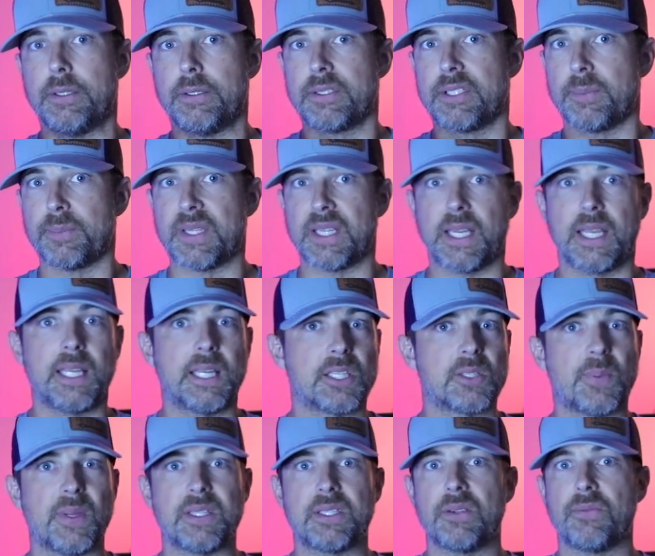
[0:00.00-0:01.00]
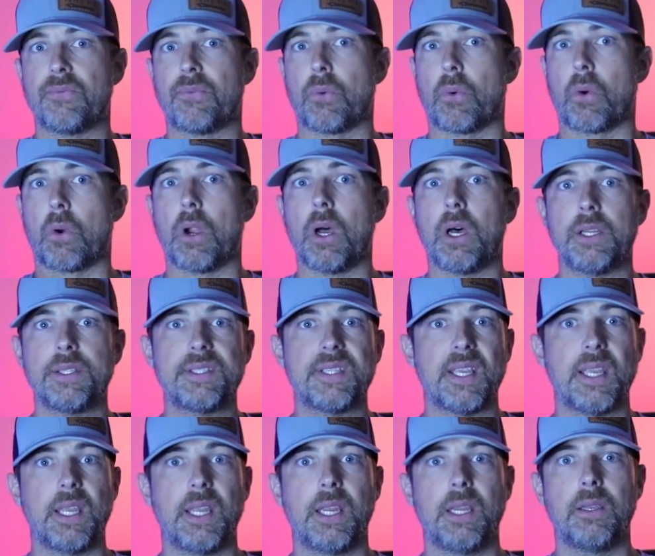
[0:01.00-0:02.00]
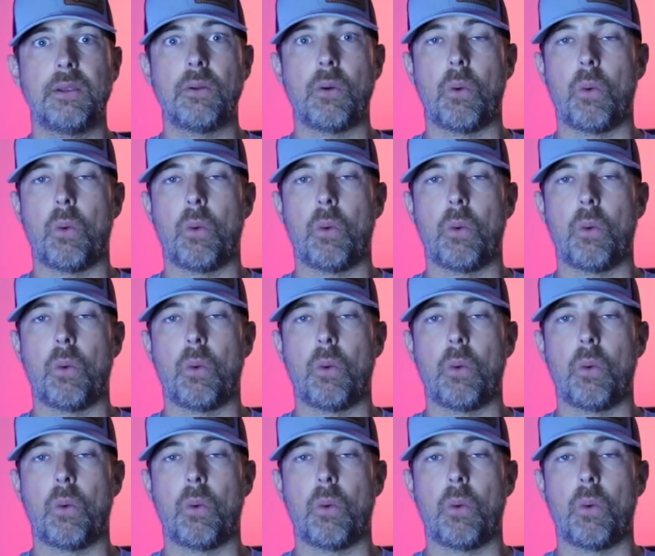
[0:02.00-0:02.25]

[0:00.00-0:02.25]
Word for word: something inexpensive for hunting,